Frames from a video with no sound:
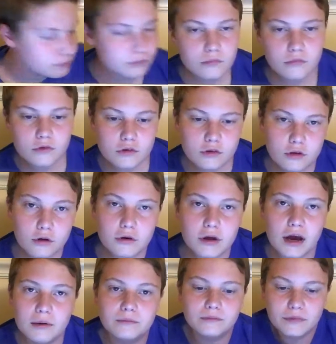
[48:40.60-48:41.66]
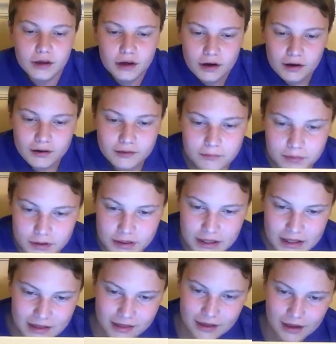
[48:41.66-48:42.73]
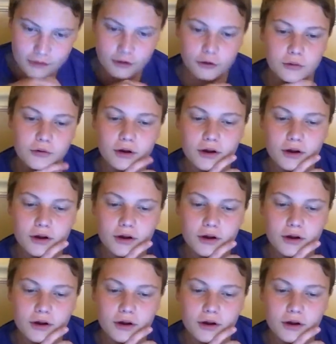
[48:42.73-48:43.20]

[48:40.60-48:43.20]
So yeah. But this set is cool.